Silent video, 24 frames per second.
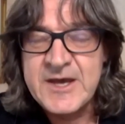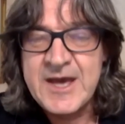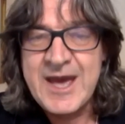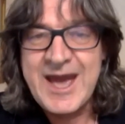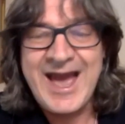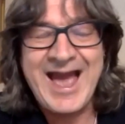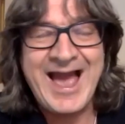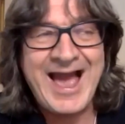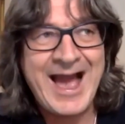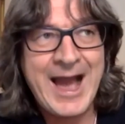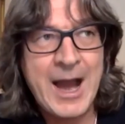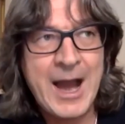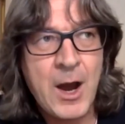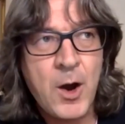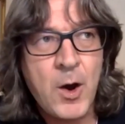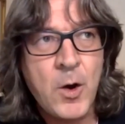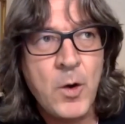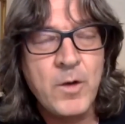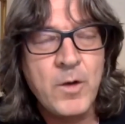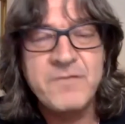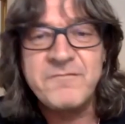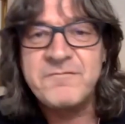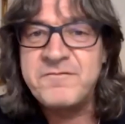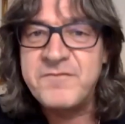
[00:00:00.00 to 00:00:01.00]

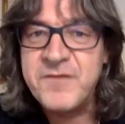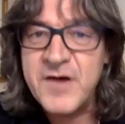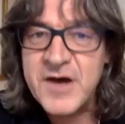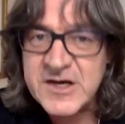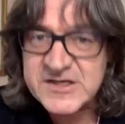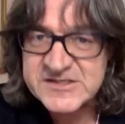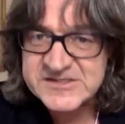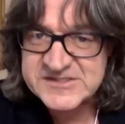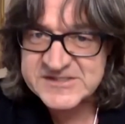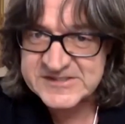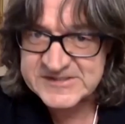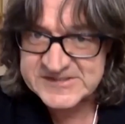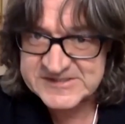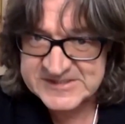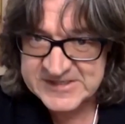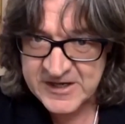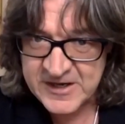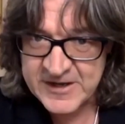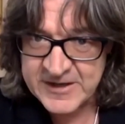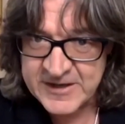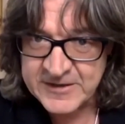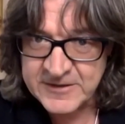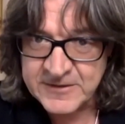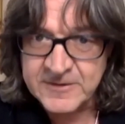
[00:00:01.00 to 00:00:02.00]
how
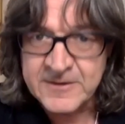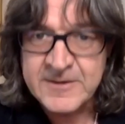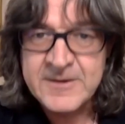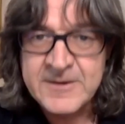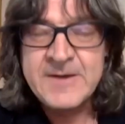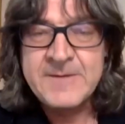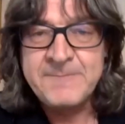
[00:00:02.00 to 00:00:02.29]
versatile